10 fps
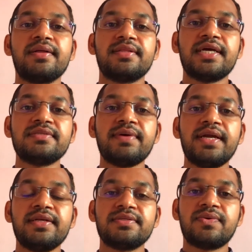That's why
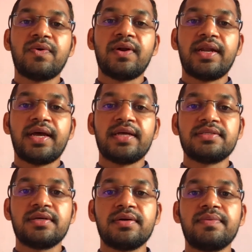it is called as
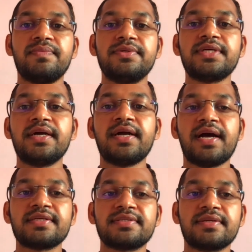a
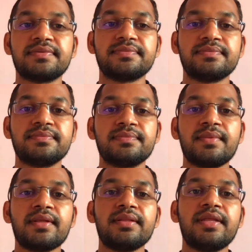Bhujangasana.
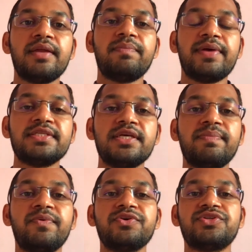Then basic
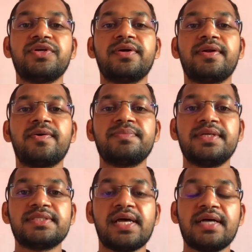posture of
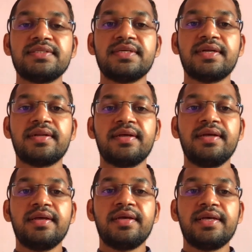this asana
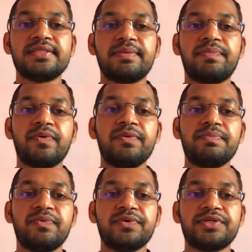is a prone
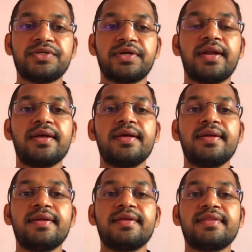posture.
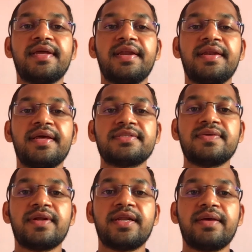Then
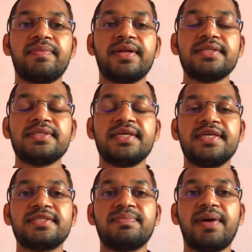textual reference
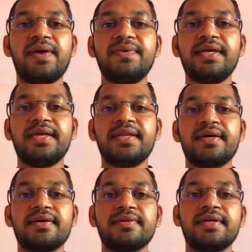is found in
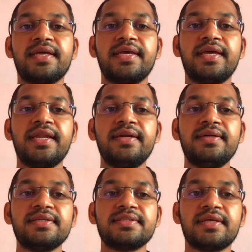
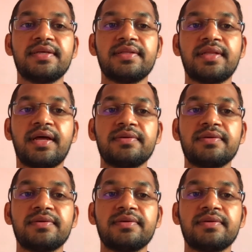Ghiranda Sanhita.